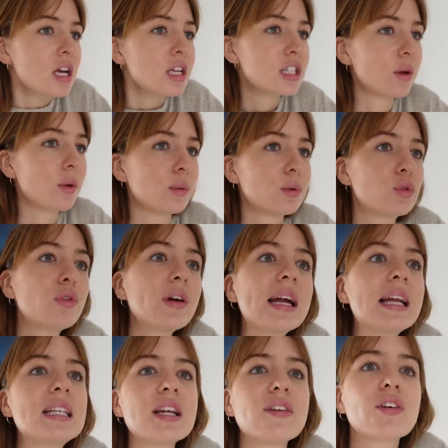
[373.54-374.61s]
So it was
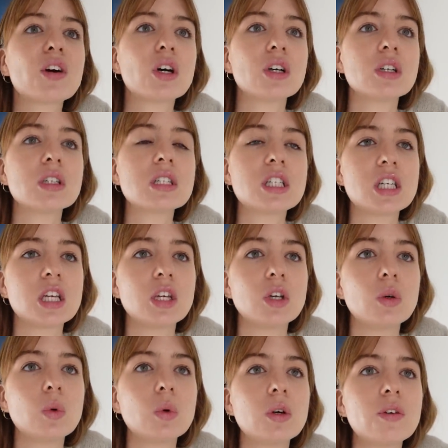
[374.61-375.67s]
really difficult
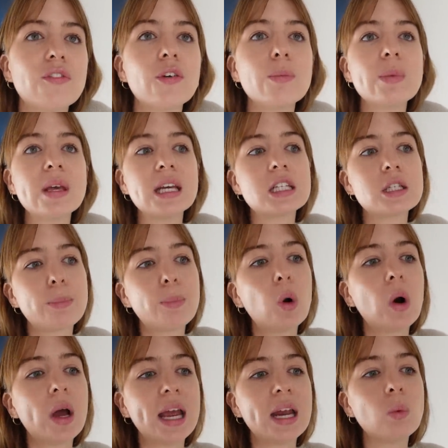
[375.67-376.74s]
for me to
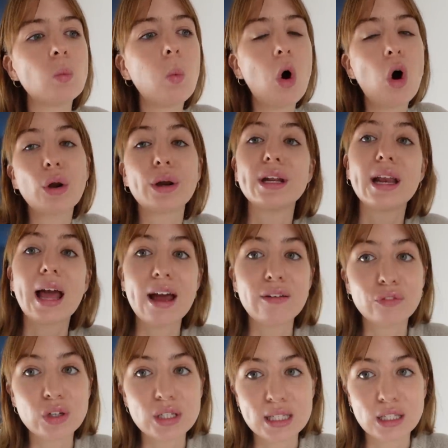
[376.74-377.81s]
put in one in
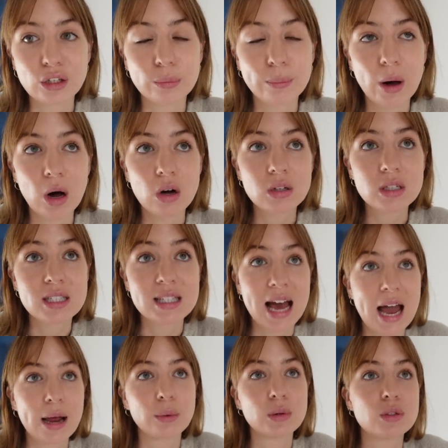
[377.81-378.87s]
every single box that
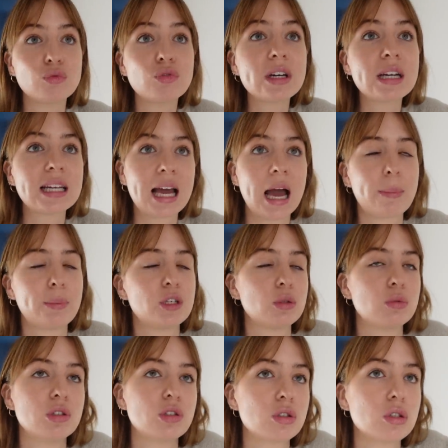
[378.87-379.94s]
I was really happy
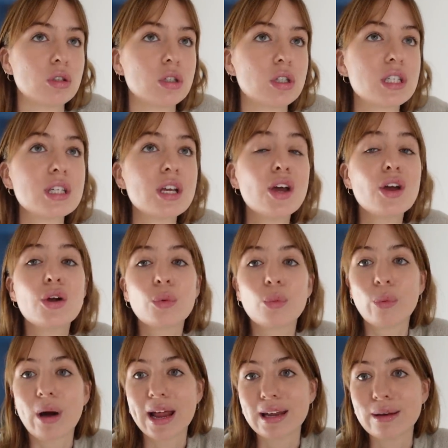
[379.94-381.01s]
to endorse
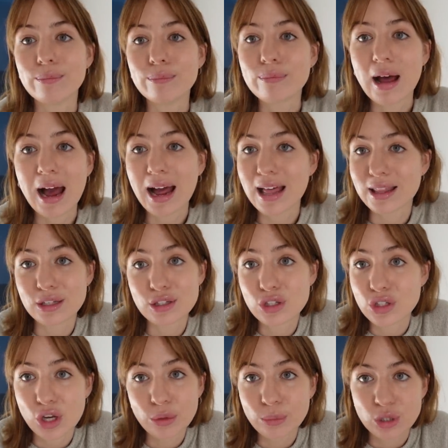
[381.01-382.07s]
when there's
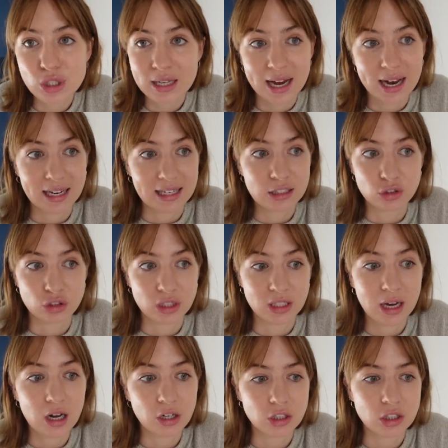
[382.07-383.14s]
so much that I literally
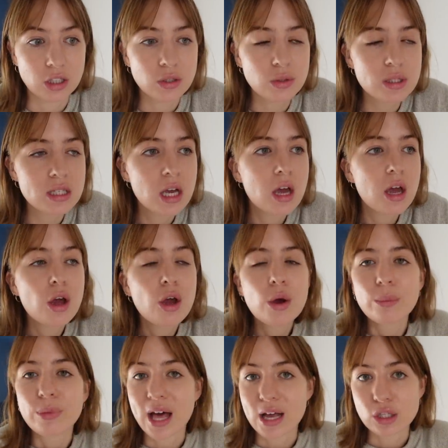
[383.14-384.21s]
can't use.
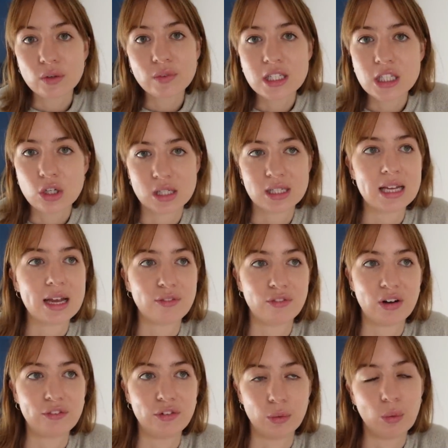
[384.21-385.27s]
That's obviously not the same
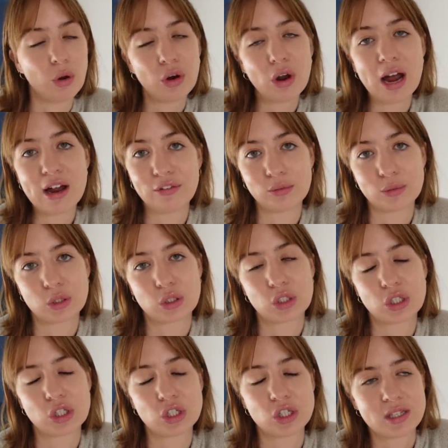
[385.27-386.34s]
for everyone. Not everyone's
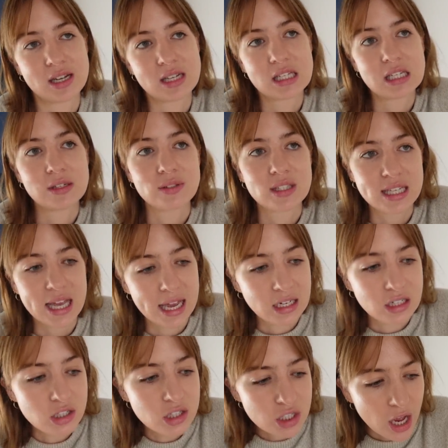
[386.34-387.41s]
got such sensitive
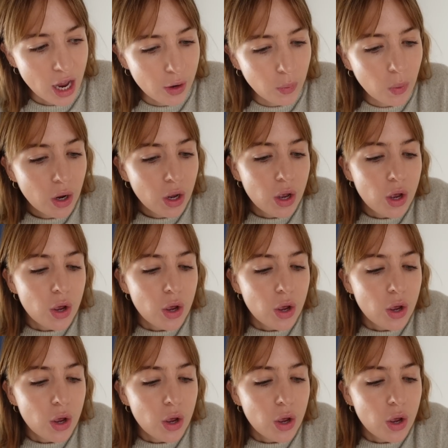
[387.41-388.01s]
skin. So